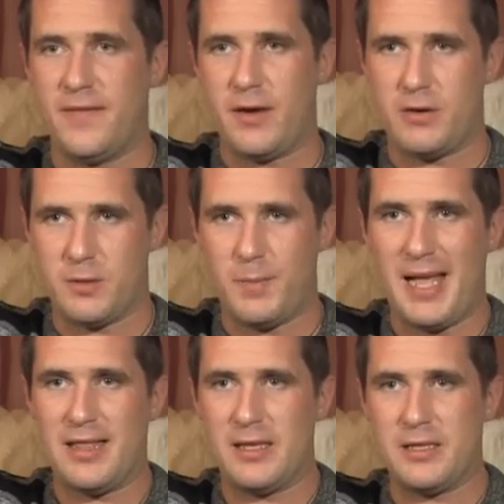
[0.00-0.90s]
if there is
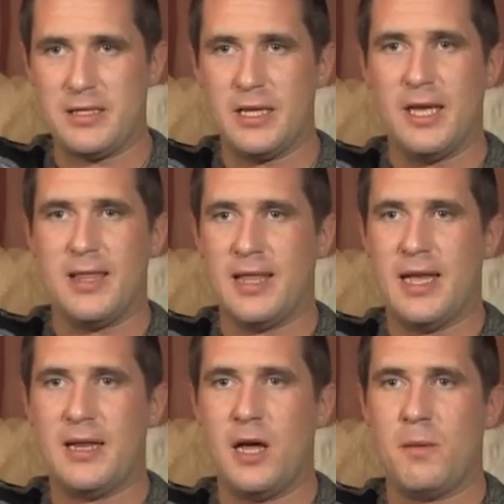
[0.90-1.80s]
balance,
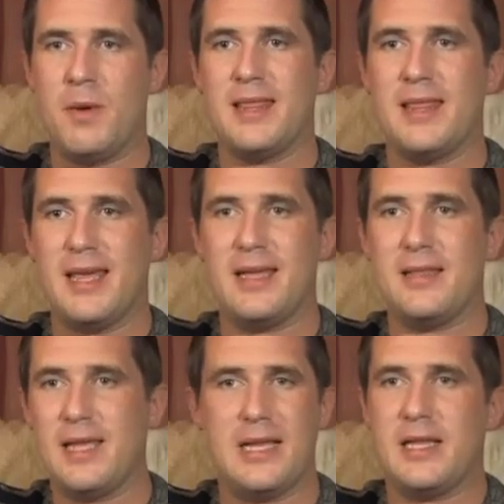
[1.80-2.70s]
then um,
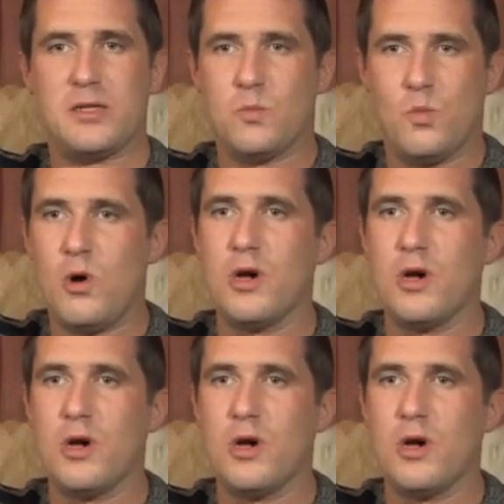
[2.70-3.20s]
they it doesn't